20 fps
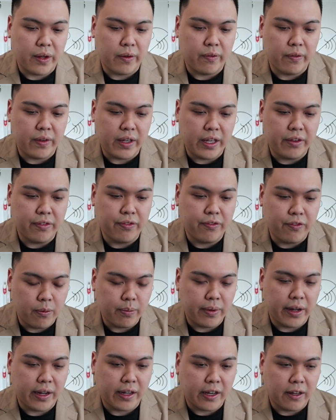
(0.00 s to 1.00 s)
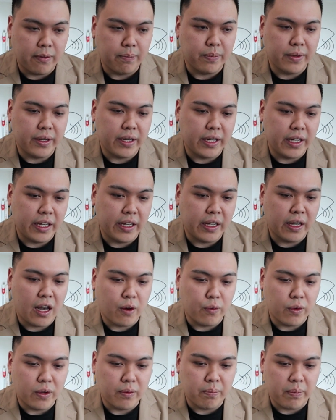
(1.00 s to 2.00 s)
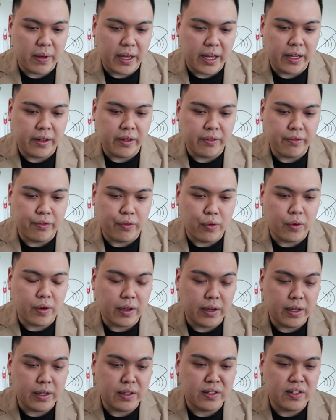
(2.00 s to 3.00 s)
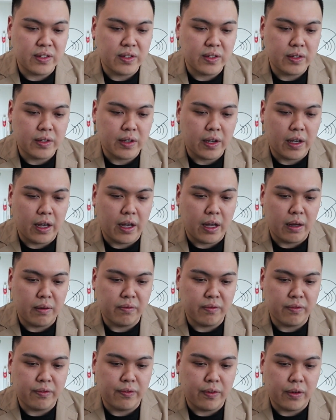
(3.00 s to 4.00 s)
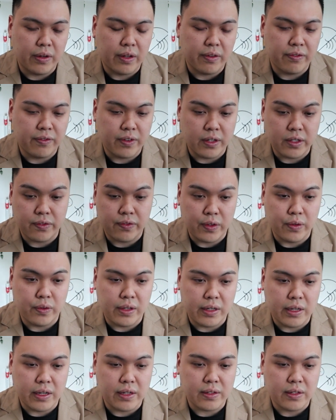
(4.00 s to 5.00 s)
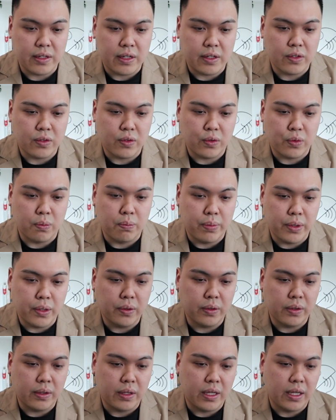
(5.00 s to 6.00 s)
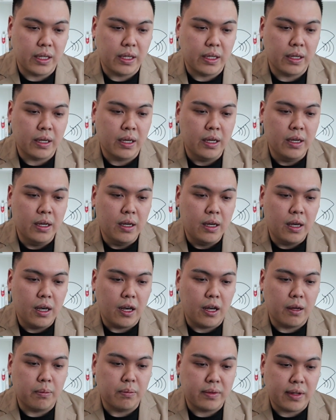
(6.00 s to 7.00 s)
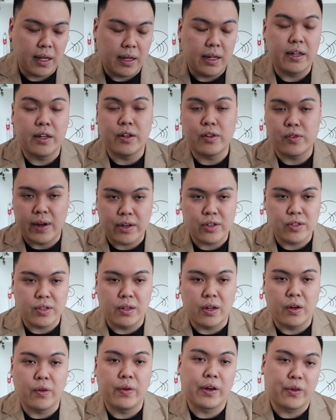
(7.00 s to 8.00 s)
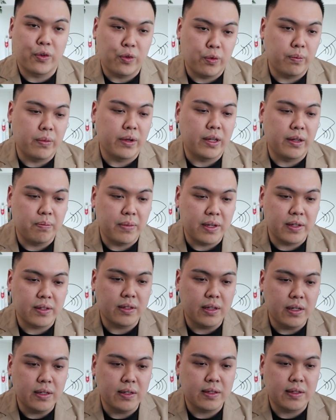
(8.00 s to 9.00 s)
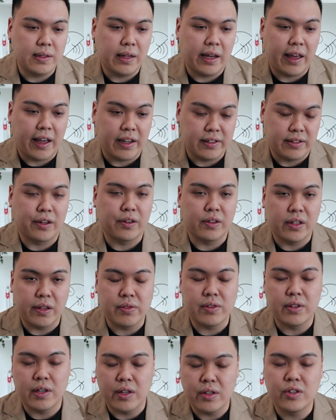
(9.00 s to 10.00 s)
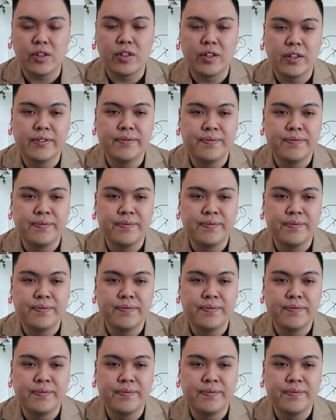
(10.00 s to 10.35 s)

when we formed that company, our main focus for the first few years is to build the talent attraction or recruitment business like executive search.